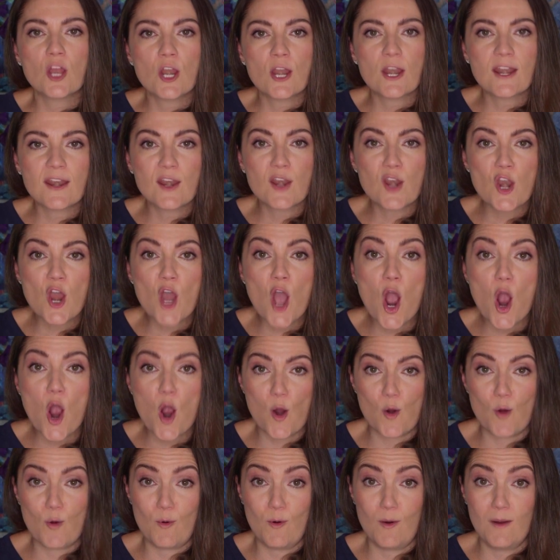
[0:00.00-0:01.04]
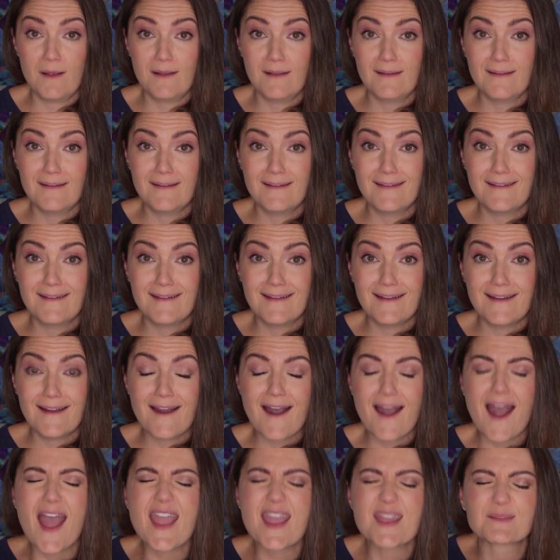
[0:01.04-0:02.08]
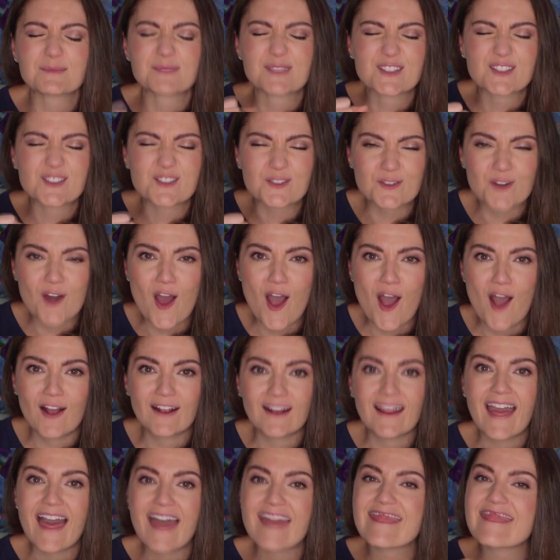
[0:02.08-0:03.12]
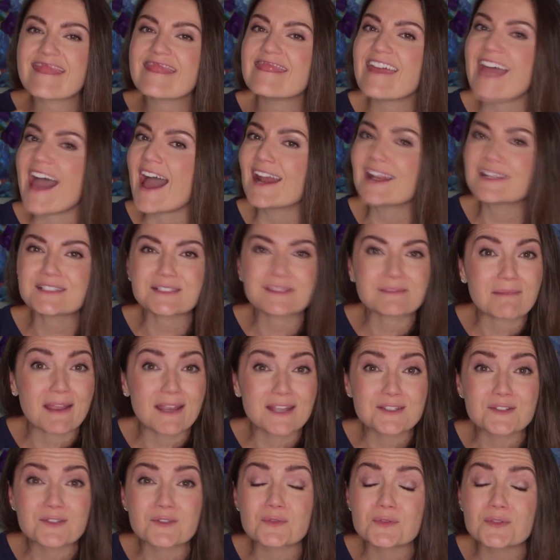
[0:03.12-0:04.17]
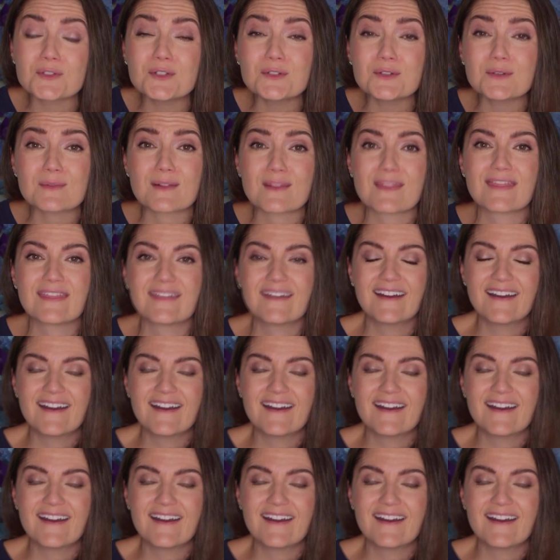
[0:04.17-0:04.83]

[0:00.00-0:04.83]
no, I am strong. That is my truth.